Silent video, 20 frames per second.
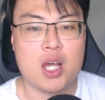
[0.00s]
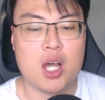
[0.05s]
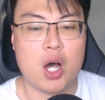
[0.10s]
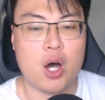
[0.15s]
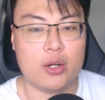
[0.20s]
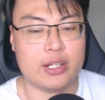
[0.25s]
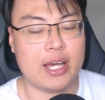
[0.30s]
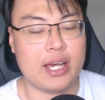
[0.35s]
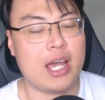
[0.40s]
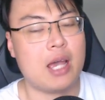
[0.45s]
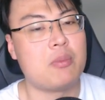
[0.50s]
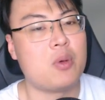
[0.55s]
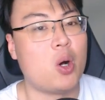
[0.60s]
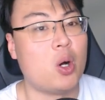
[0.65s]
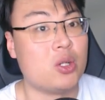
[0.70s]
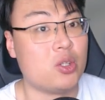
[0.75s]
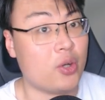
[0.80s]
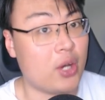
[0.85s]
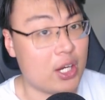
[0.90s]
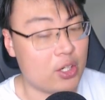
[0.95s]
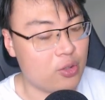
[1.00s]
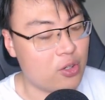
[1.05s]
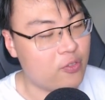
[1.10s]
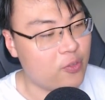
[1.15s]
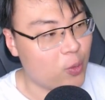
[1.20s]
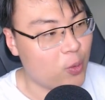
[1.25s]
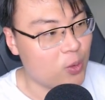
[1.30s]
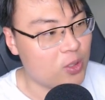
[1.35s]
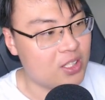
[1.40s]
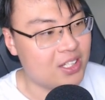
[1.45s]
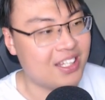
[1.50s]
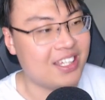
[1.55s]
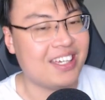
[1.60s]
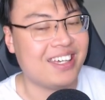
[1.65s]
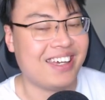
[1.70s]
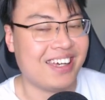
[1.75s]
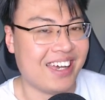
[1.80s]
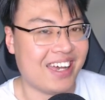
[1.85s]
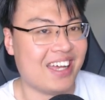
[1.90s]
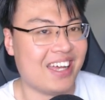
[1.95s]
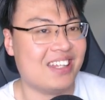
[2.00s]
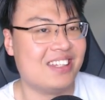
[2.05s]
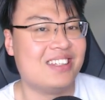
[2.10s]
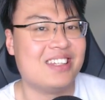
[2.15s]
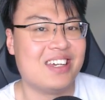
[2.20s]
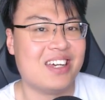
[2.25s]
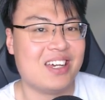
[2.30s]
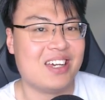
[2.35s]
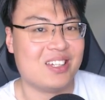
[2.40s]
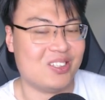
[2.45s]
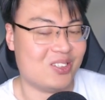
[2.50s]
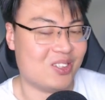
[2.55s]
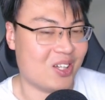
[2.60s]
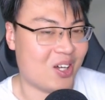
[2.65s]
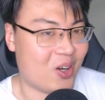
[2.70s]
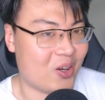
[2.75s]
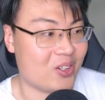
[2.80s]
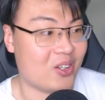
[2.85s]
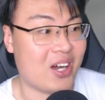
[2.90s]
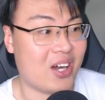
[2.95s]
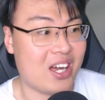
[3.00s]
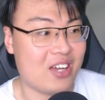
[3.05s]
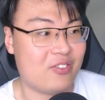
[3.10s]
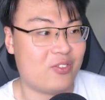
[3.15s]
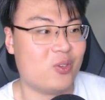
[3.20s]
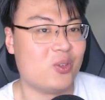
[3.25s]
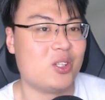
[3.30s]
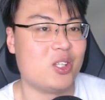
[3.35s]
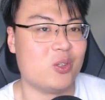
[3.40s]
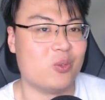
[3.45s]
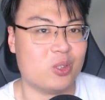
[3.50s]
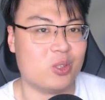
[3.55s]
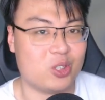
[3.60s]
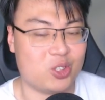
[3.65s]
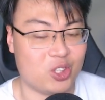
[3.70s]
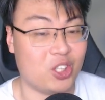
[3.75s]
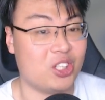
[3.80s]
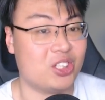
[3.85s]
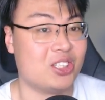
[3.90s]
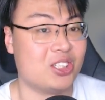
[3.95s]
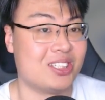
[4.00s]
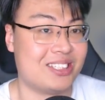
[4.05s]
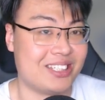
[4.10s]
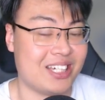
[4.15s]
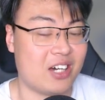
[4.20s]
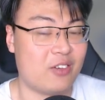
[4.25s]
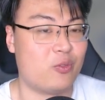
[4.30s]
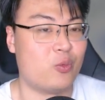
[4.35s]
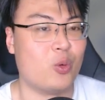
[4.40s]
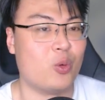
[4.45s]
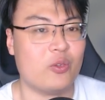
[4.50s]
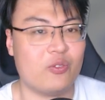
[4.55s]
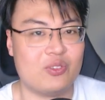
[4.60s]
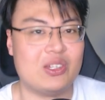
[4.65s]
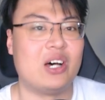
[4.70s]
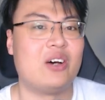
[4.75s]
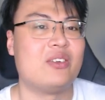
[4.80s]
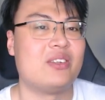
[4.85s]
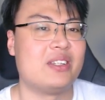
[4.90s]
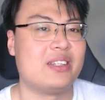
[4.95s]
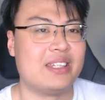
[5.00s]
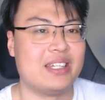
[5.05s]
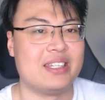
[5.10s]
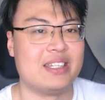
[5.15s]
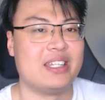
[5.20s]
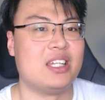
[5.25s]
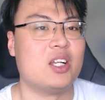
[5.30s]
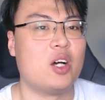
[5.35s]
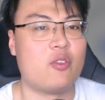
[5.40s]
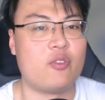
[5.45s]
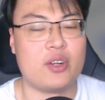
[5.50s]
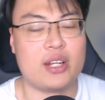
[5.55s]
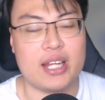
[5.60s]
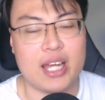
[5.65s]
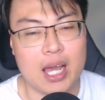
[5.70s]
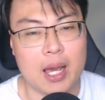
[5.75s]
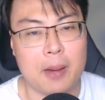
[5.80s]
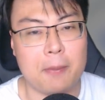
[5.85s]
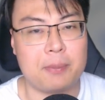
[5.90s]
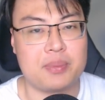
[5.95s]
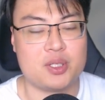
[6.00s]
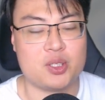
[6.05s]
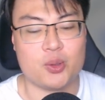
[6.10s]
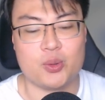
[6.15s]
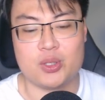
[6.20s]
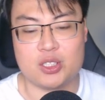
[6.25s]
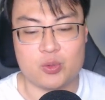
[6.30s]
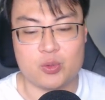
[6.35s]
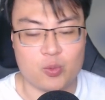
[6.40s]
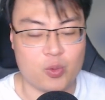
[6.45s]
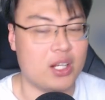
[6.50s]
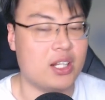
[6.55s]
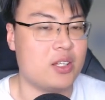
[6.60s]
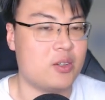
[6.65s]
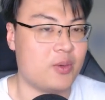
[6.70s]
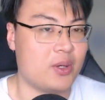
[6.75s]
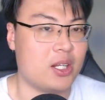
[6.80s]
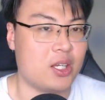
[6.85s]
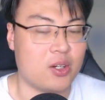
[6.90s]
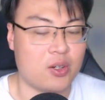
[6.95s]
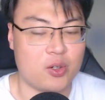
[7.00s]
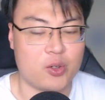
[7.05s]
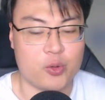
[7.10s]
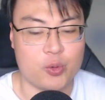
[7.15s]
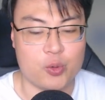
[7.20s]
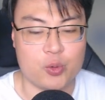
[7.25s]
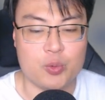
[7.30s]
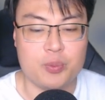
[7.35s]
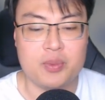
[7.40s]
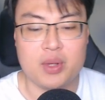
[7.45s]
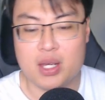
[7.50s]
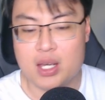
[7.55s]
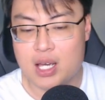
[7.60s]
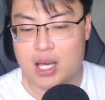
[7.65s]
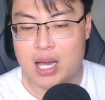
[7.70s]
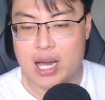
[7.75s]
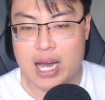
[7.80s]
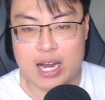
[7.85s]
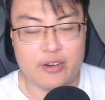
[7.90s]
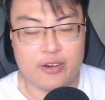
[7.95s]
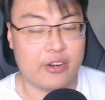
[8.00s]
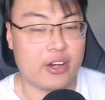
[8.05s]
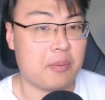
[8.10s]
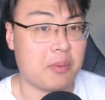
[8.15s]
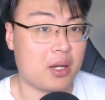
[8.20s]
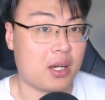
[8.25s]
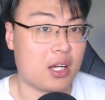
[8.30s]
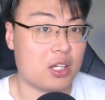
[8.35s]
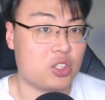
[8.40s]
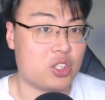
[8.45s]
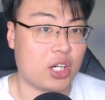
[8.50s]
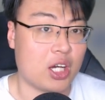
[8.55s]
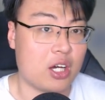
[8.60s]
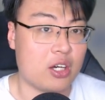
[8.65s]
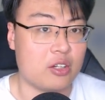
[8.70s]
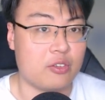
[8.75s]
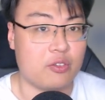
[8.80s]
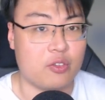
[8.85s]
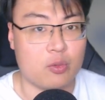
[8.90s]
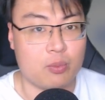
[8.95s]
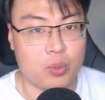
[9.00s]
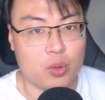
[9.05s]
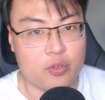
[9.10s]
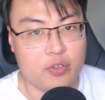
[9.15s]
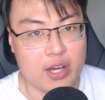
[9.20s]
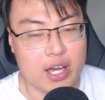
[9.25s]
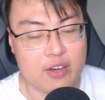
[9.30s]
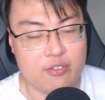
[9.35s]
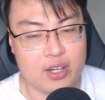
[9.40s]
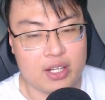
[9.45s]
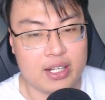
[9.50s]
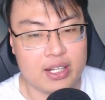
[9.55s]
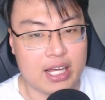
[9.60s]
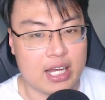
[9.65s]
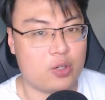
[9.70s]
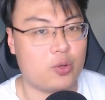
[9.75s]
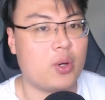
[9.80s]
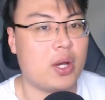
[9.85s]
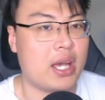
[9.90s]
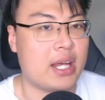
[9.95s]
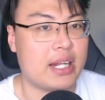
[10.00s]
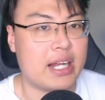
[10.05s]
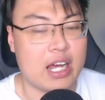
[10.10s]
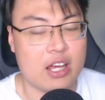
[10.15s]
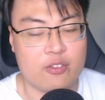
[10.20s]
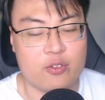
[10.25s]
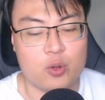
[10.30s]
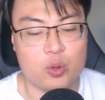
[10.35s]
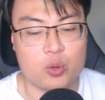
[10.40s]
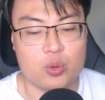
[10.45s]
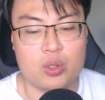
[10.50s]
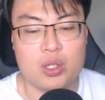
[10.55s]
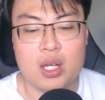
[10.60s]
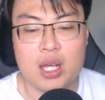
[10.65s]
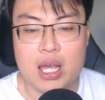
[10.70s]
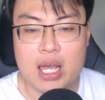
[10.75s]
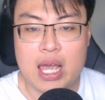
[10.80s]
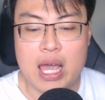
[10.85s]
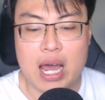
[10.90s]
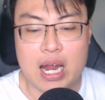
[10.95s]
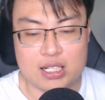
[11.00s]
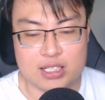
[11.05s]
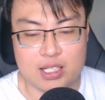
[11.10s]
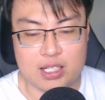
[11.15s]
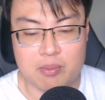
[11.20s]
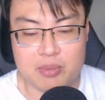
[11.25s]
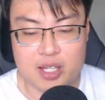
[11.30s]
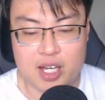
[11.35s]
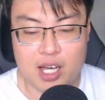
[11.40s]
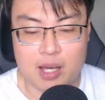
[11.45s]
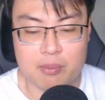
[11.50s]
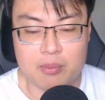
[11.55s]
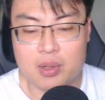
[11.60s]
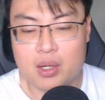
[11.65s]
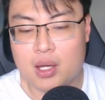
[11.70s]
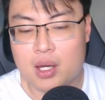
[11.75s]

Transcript: on the app on your Android phone, and the, on your iPhone it will change itself without the need of an app. So it's really, really cool. Highly recommend you guys check out if you both have an Android and iPhone at the same time.